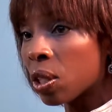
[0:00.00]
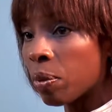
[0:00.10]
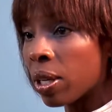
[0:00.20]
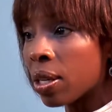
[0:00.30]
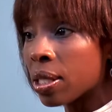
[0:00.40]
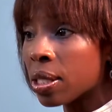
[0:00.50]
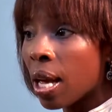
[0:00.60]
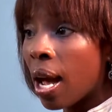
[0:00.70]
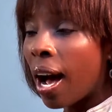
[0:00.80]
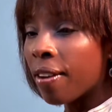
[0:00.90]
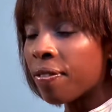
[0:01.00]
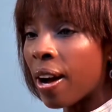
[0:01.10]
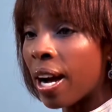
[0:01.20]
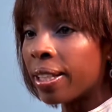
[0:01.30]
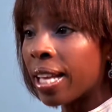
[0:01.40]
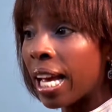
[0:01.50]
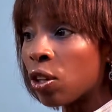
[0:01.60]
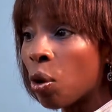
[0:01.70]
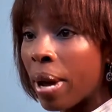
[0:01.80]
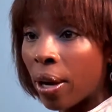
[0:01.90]
because I find that no
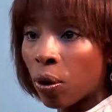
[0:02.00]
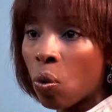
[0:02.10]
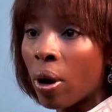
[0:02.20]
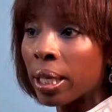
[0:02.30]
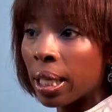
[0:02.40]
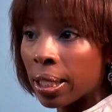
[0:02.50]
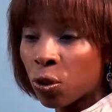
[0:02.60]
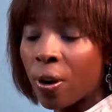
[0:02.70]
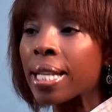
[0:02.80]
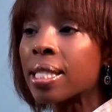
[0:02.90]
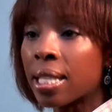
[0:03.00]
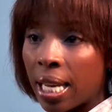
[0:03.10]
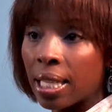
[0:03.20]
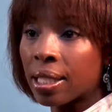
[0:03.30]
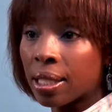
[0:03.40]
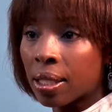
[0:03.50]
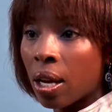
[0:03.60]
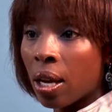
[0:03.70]
matter what, it translates.